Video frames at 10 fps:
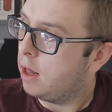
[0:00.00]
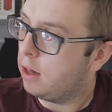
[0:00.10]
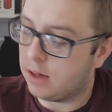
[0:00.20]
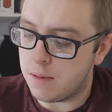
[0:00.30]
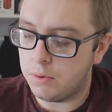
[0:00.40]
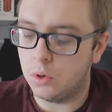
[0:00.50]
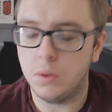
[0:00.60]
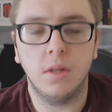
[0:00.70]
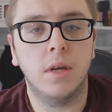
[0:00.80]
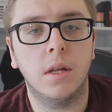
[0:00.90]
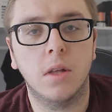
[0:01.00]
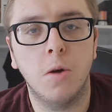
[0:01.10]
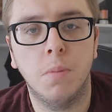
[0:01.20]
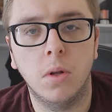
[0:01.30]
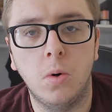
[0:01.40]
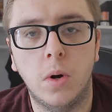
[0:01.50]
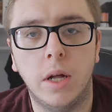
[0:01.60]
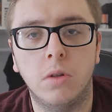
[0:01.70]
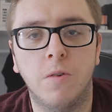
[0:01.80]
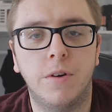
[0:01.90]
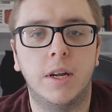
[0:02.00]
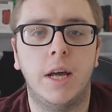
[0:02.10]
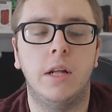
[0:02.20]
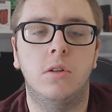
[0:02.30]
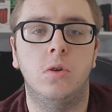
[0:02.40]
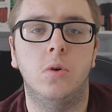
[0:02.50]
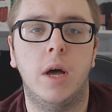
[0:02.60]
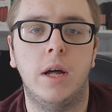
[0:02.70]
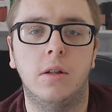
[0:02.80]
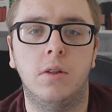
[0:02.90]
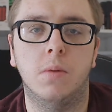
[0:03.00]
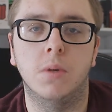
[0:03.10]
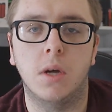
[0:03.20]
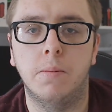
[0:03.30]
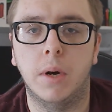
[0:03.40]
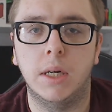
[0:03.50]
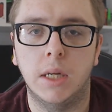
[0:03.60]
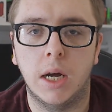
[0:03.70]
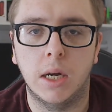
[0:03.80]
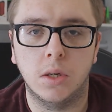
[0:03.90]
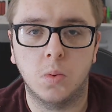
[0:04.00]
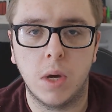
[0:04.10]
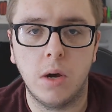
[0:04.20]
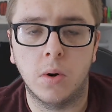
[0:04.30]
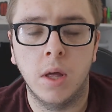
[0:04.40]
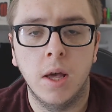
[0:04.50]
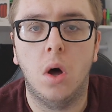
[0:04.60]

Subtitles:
let me know what you think down below, and don't forget to hit the thumbs up button as well.